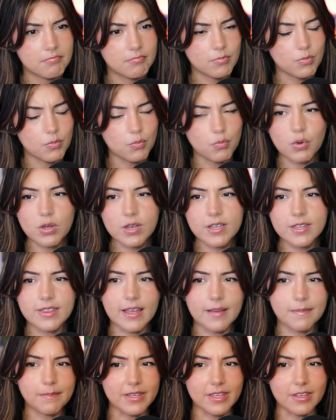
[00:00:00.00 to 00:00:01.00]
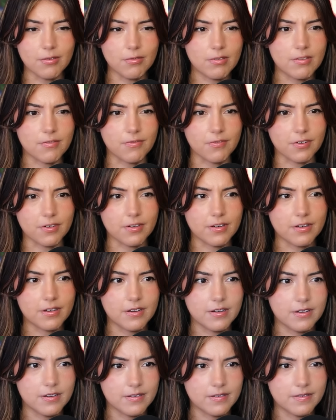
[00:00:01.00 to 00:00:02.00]
What could that be used for?
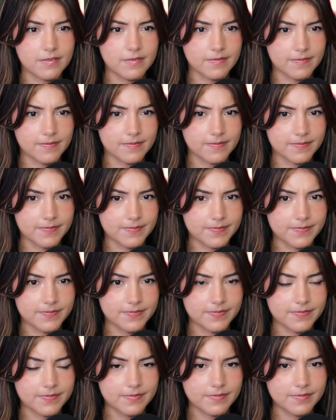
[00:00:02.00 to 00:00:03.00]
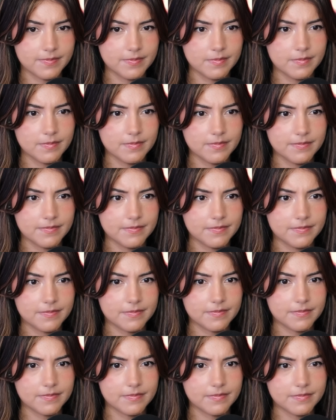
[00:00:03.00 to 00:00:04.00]

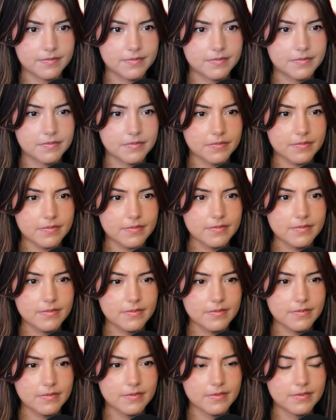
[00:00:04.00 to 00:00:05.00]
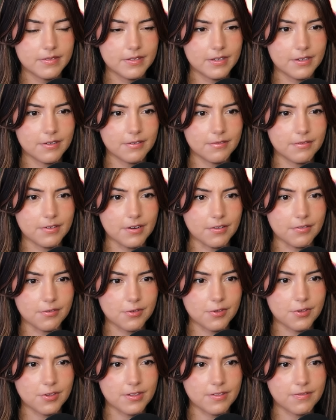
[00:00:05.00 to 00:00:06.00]
Oh
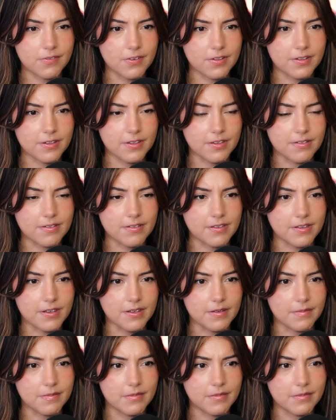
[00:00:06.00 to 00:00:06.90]
no, she's falling asleep.